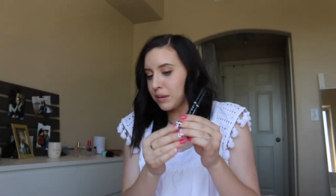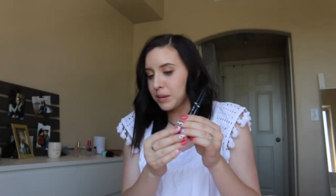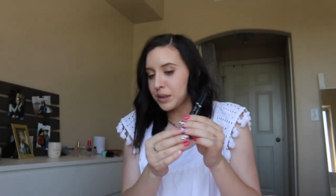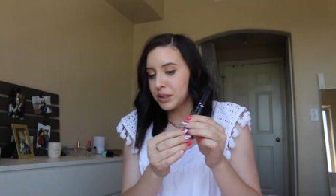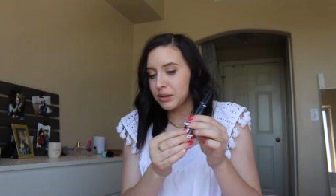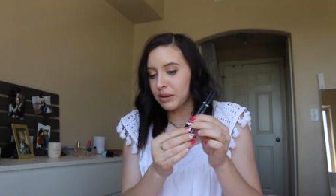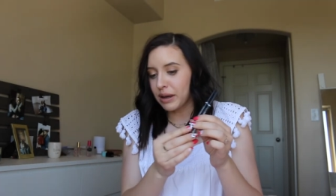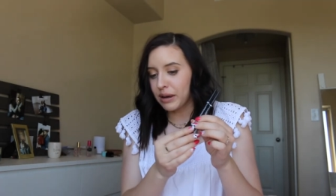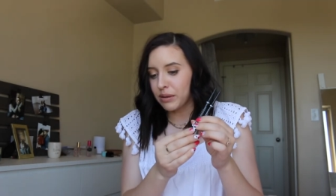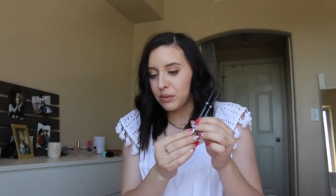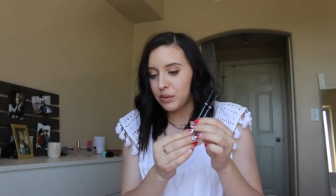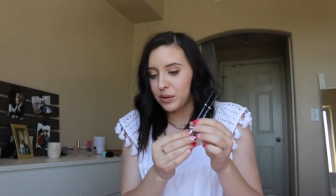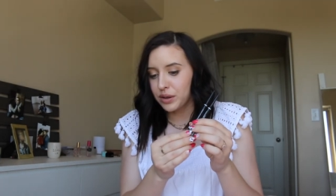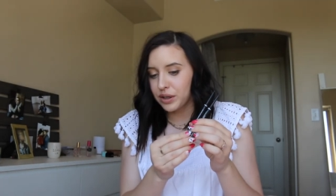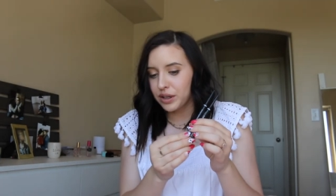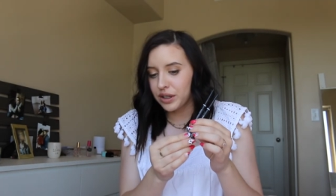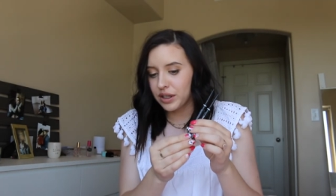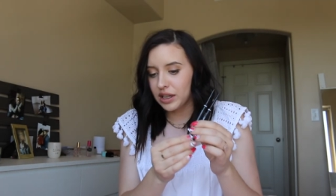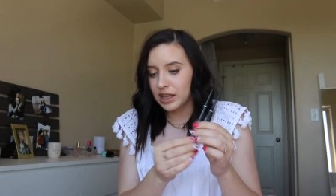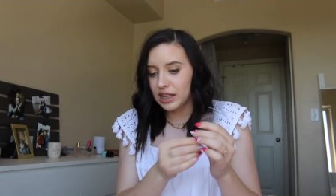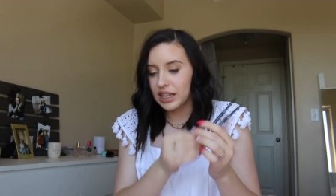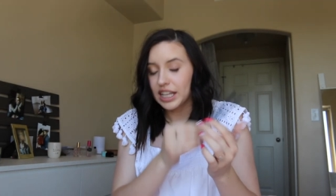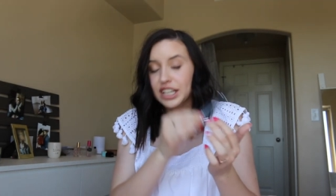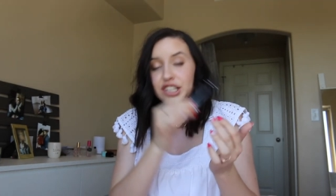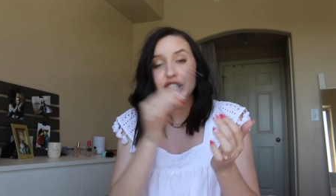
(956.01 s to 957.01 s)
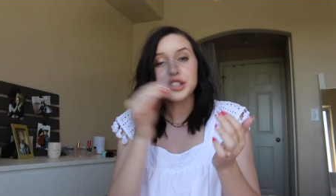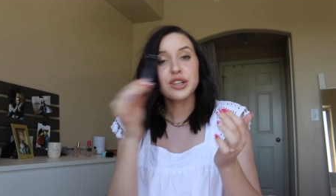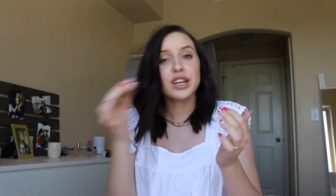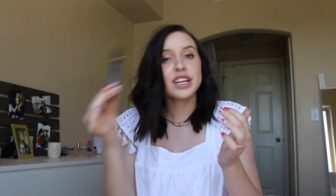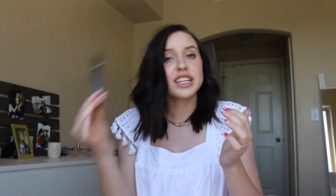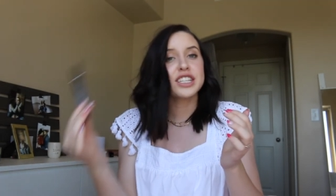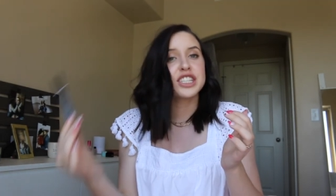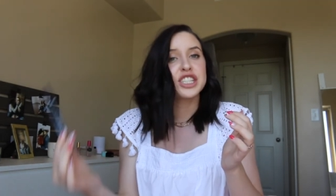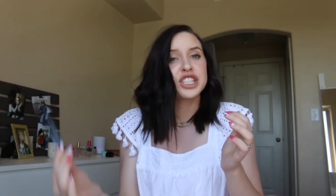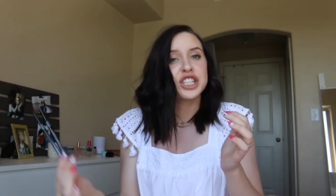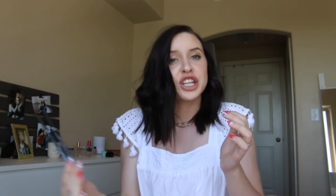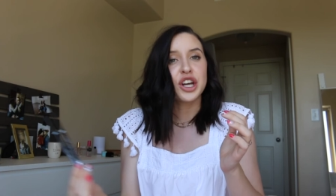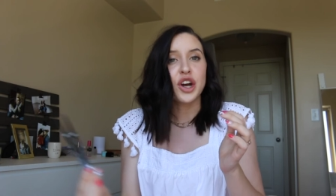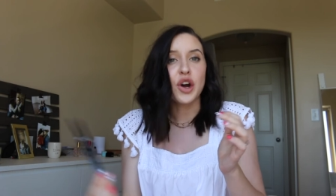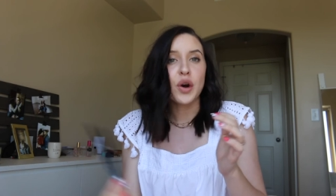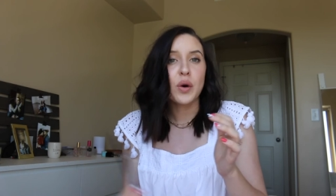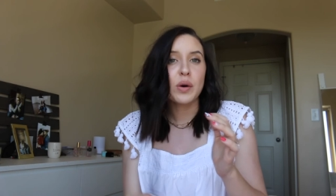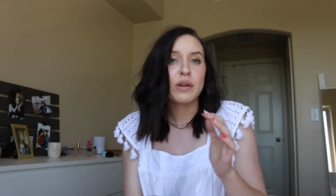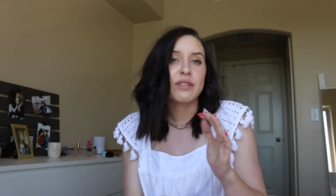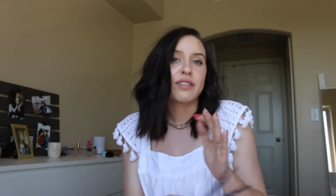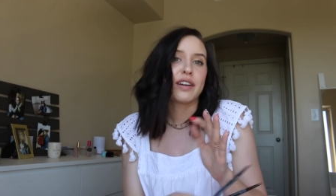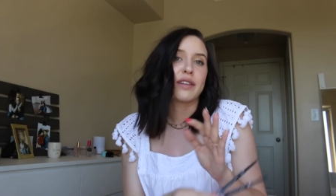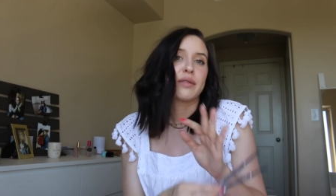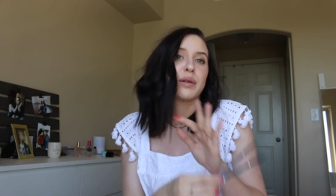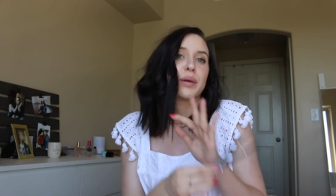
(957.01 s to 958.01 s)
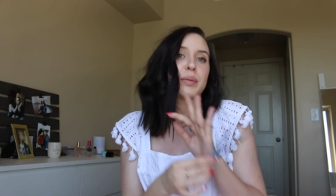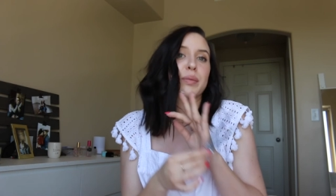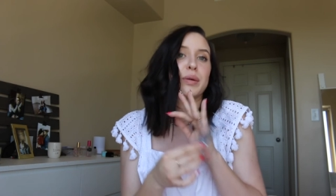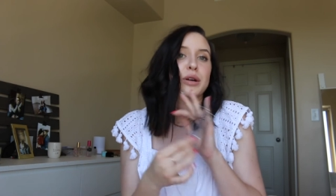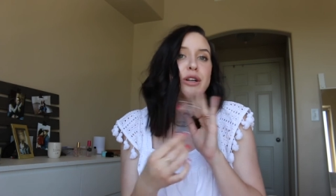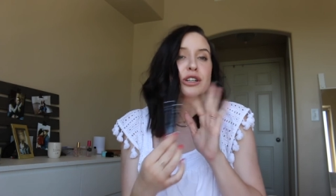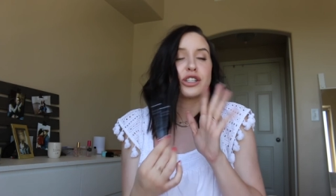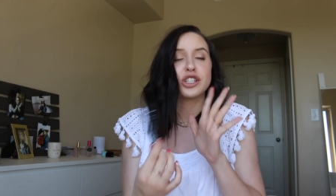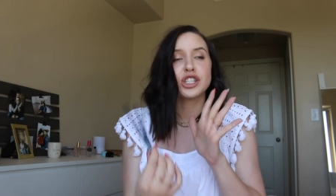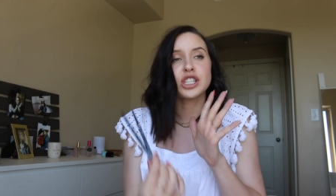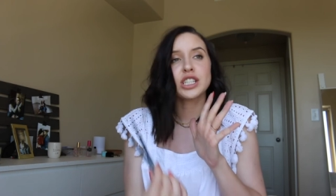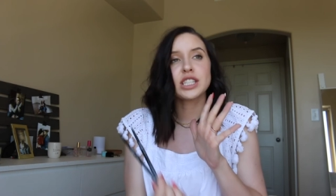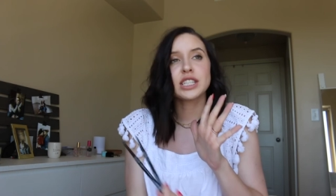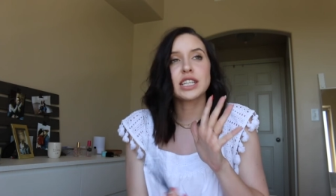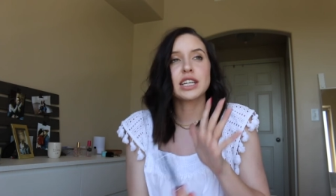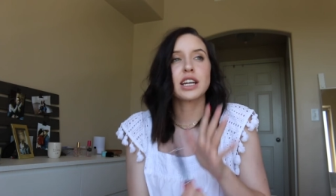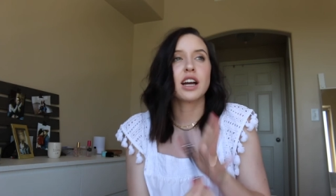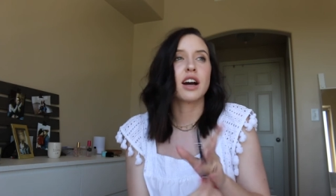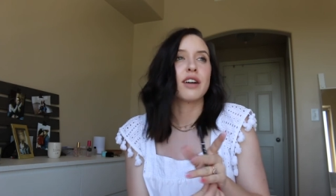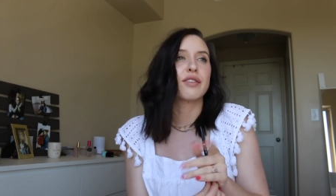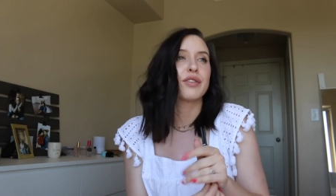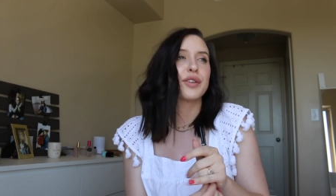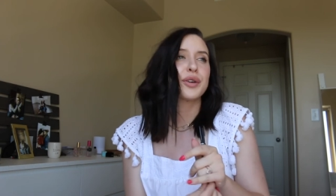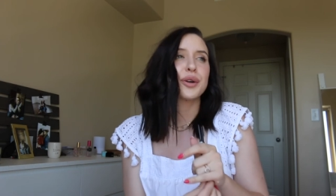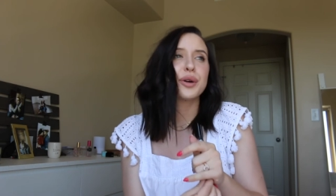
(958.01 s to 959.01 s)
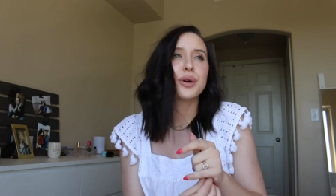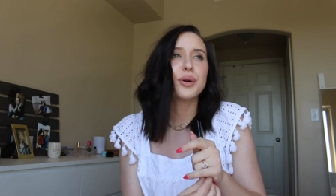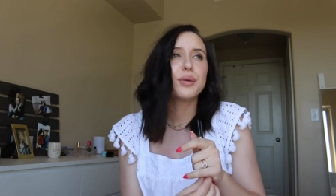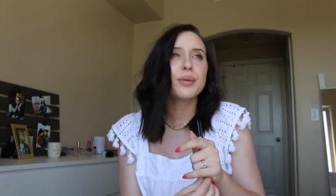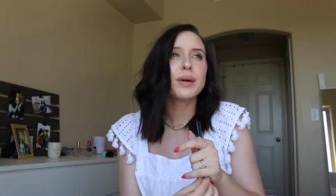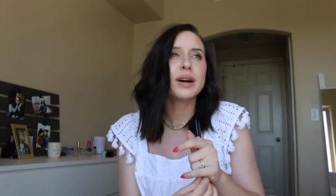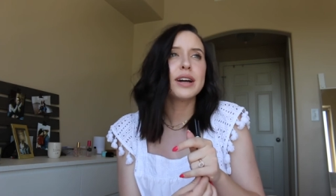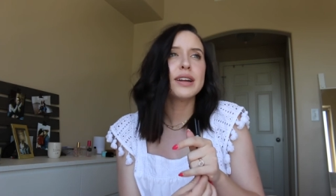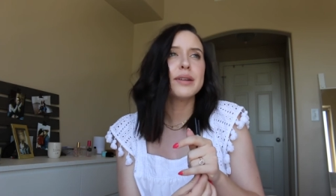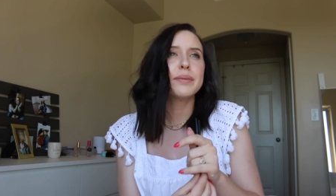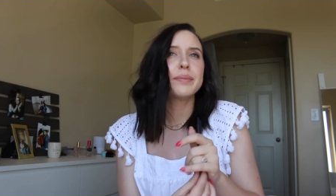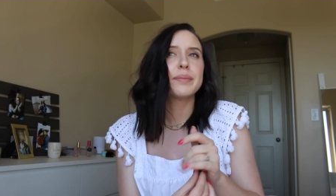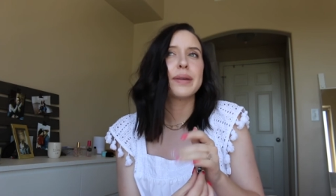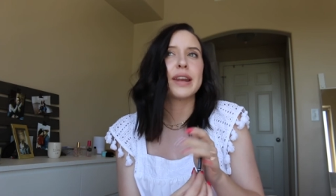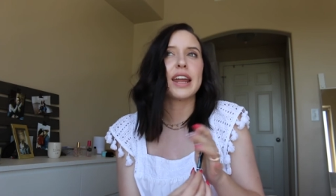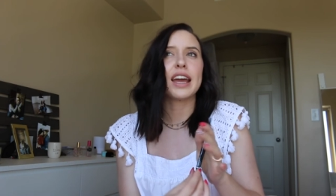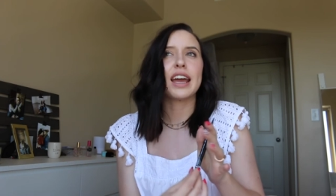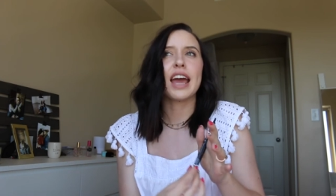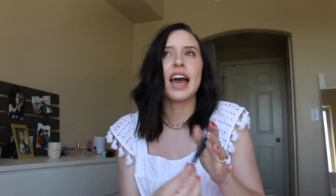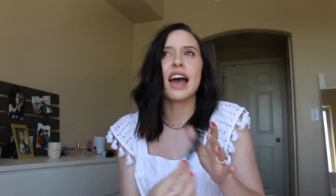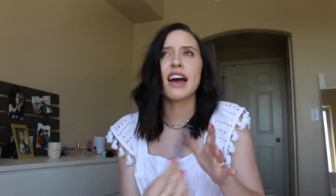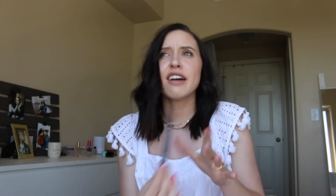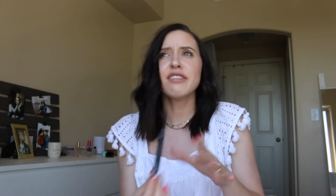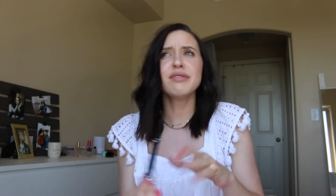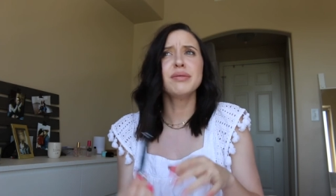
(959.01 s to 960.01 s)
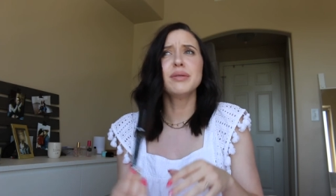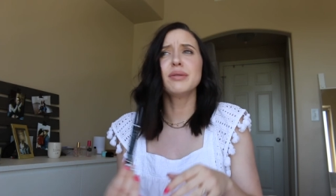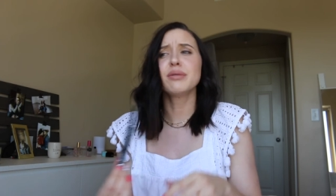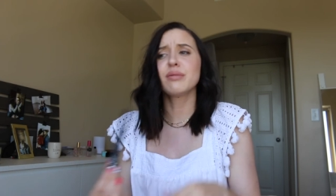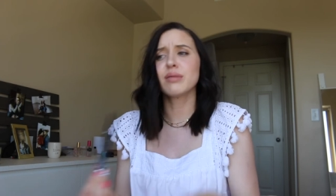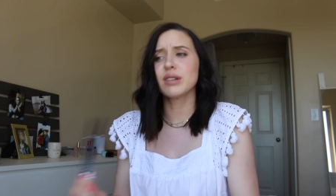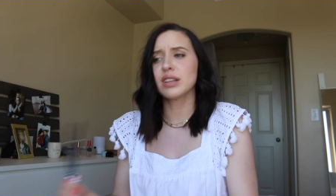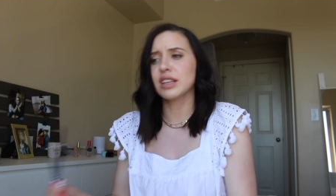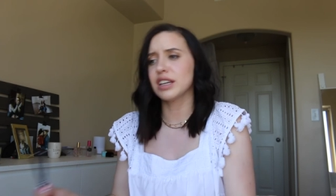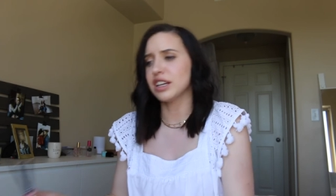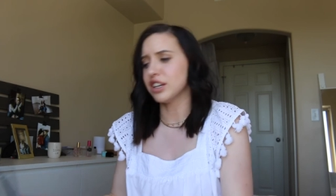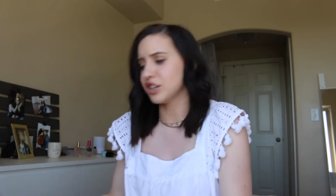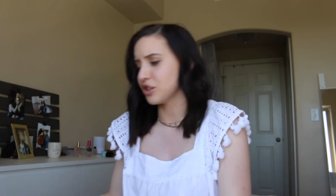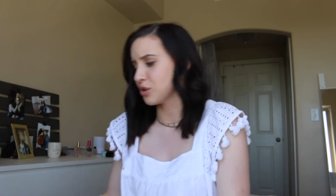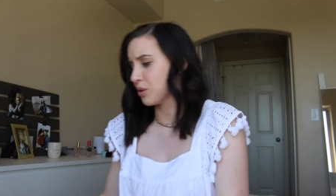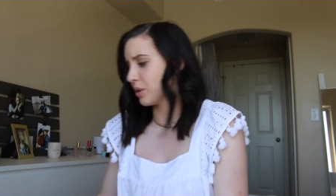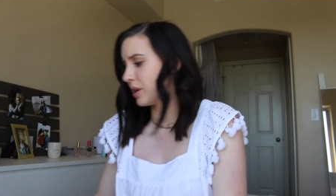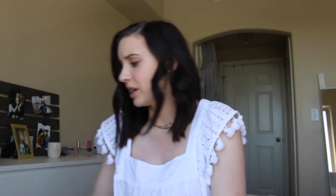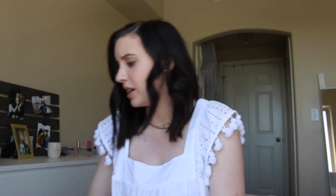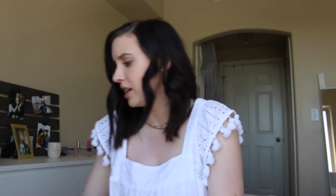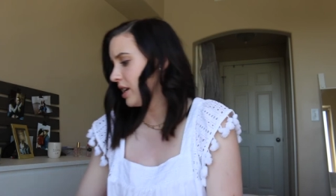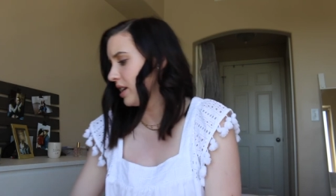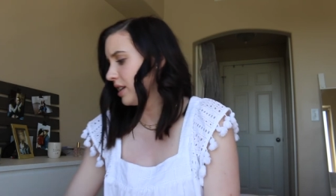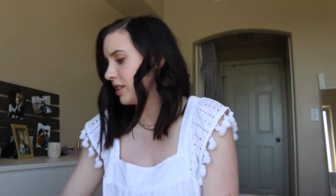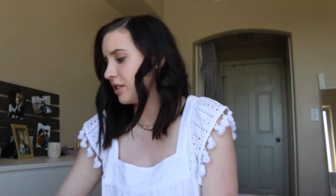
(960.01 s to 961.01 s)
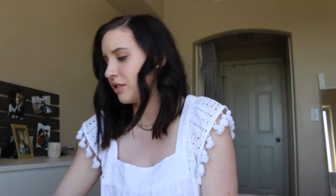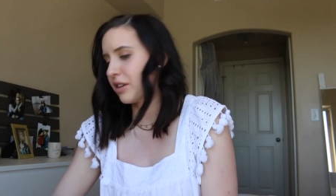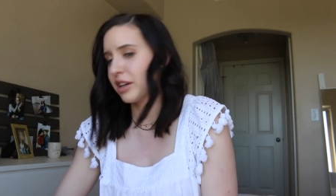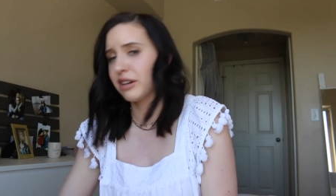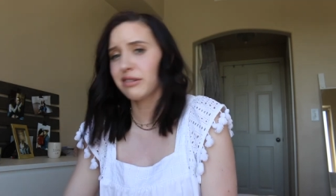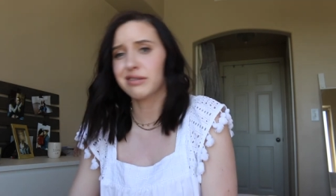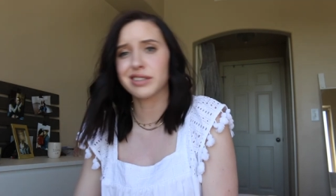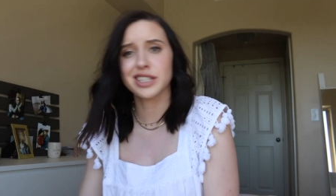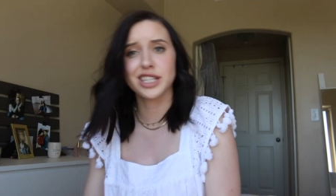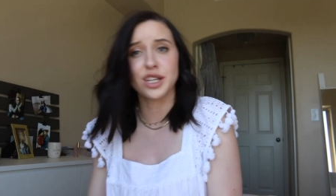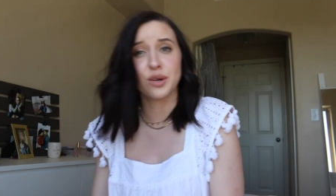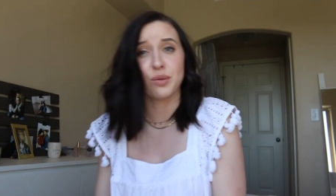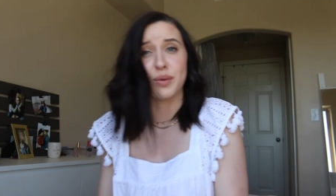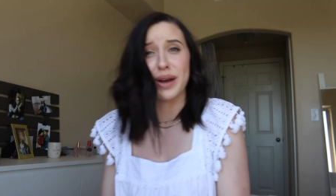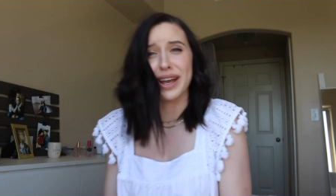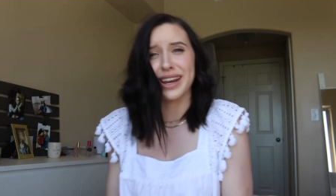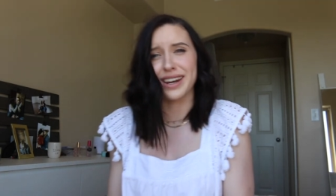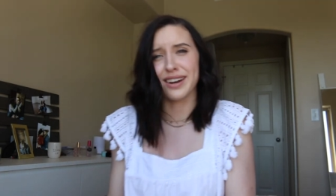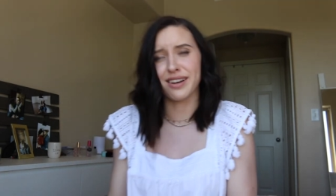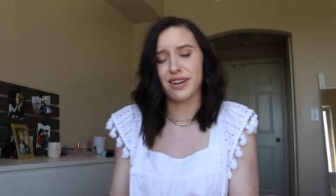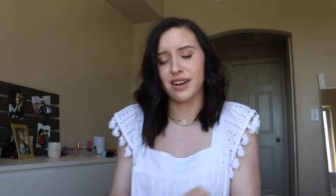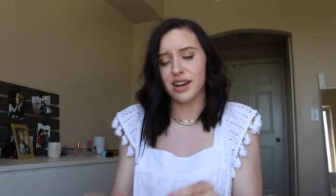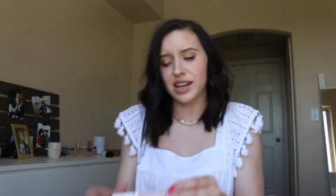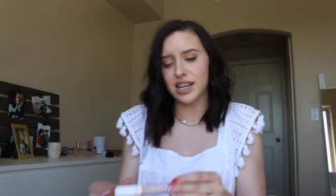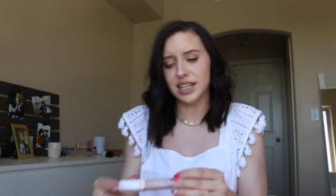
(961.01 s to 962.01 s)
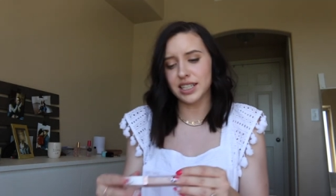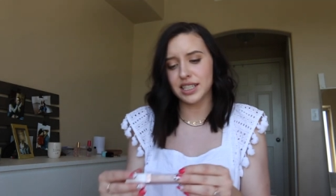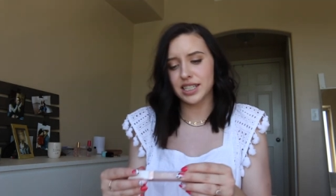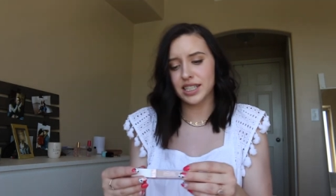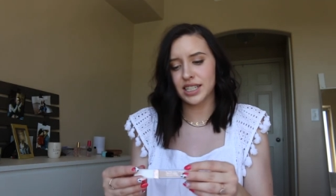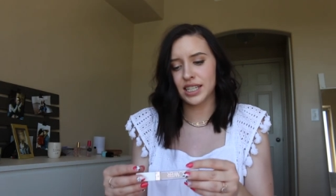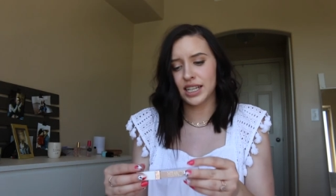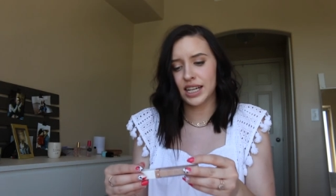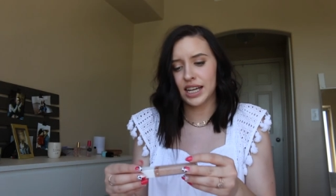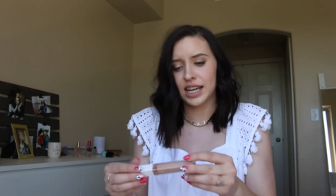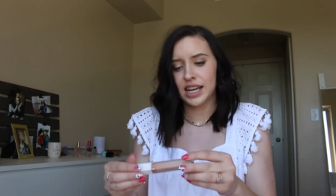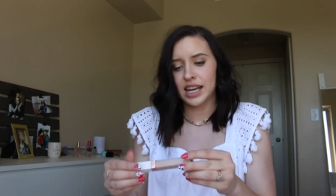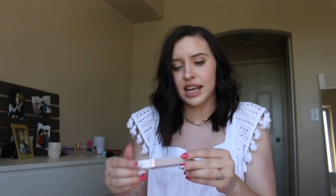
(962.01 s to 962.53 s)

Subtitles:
So I will let you guys know if I repurchase the CoverGirl one, but I have been really enjoying it, so I don't see why not.